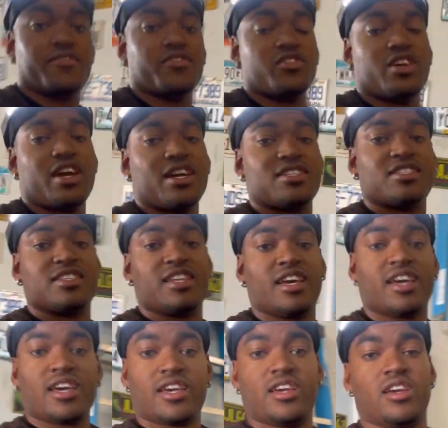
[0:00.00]
for you guys
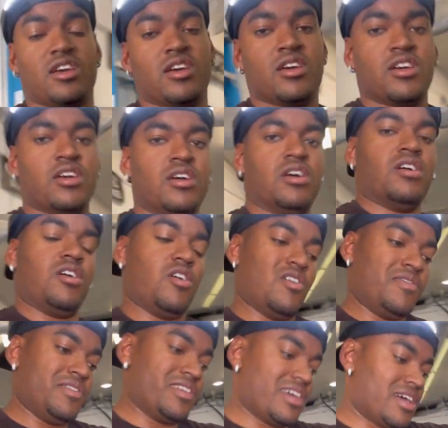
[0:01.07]
today.
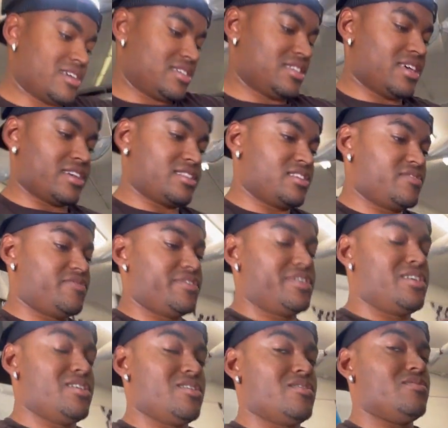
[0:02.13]
Hopefully you guys like this
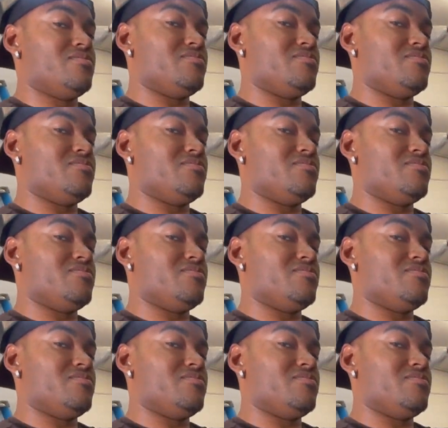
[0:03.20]
video,